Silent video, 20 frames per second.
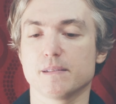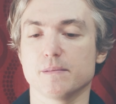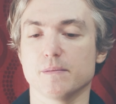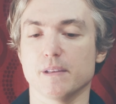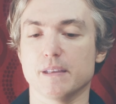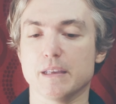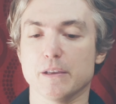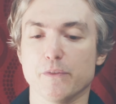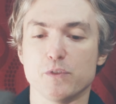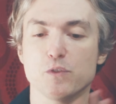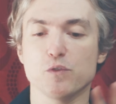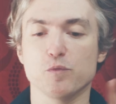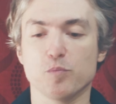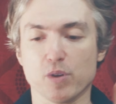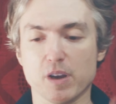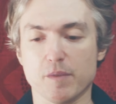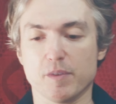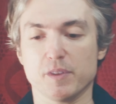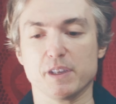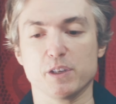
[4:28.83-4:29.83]
If you
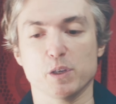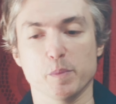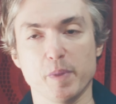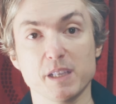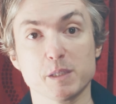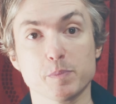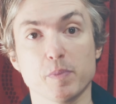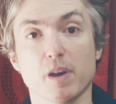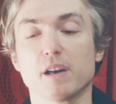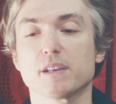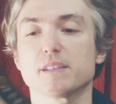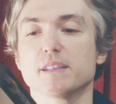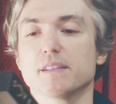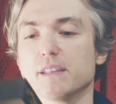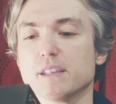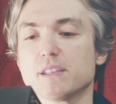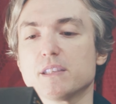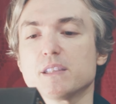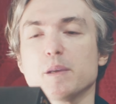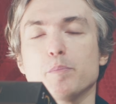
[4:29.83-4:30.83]
put everything in your base box,
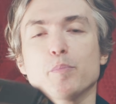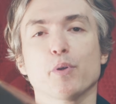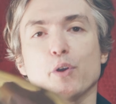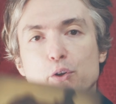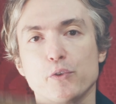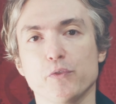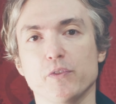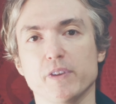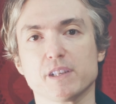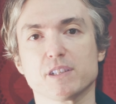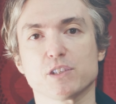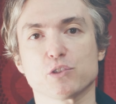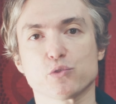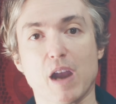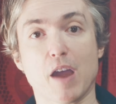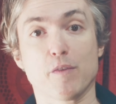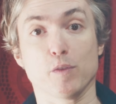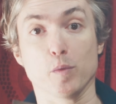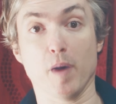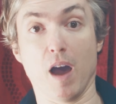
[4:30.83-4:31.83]
this is a perfect
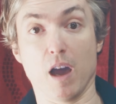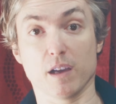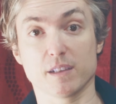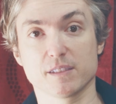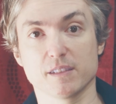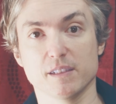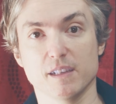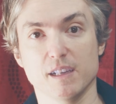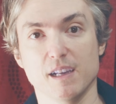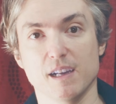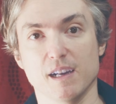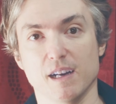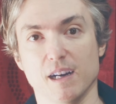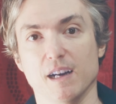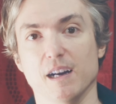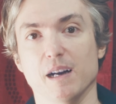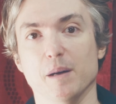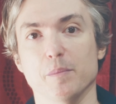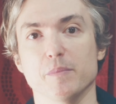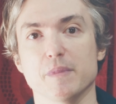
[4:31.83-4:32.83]
travel box.
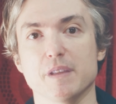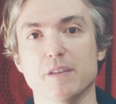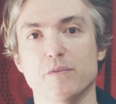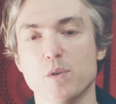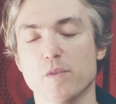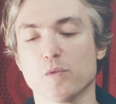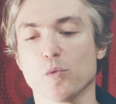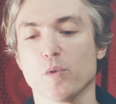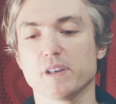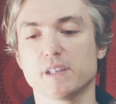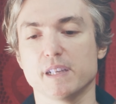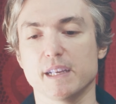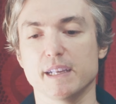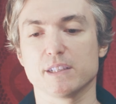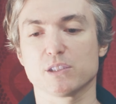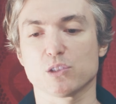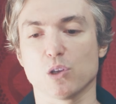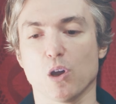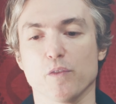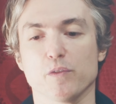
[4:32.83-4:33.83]
If you ever want to
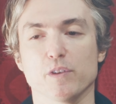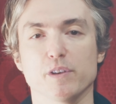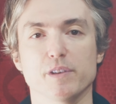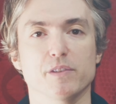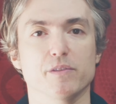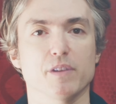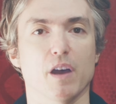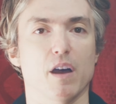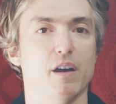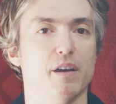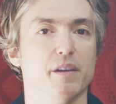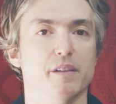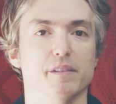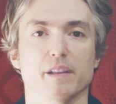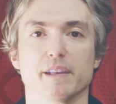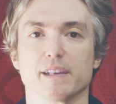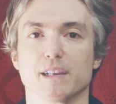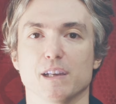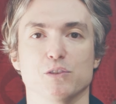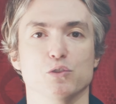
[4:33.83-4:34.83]
take Sovereign on
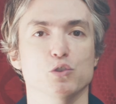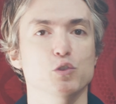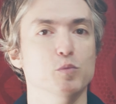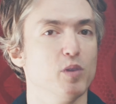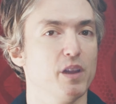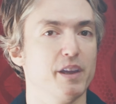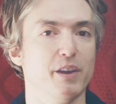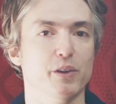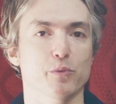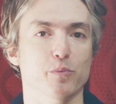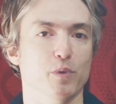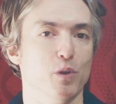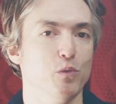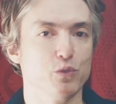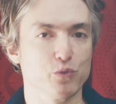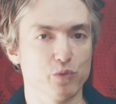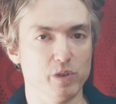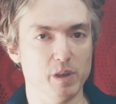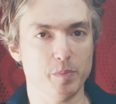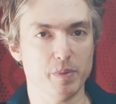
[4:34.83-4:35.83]
like a 2-player
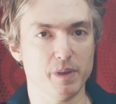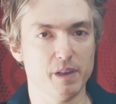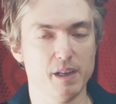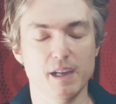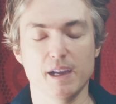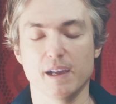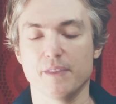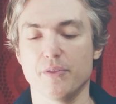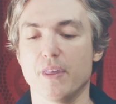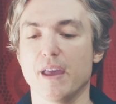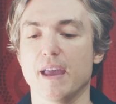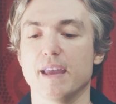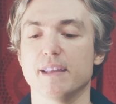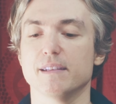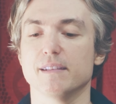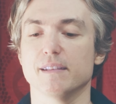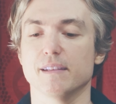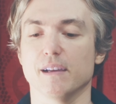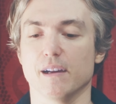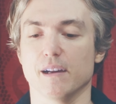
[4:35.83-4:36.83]
road trip,
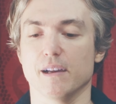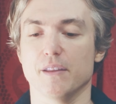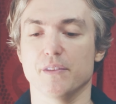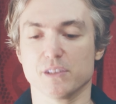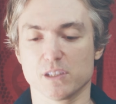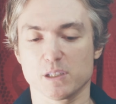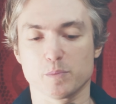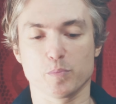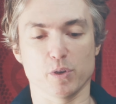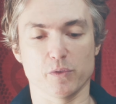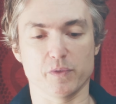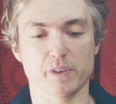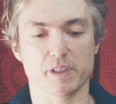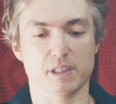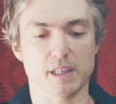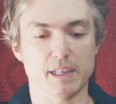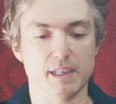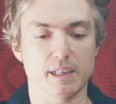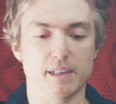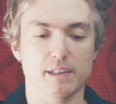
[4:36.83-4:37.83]
then this is a perfect
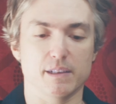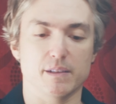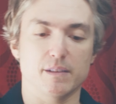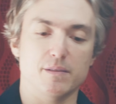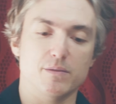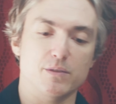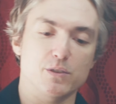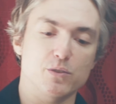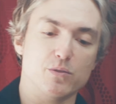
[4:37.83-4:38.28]
thing. You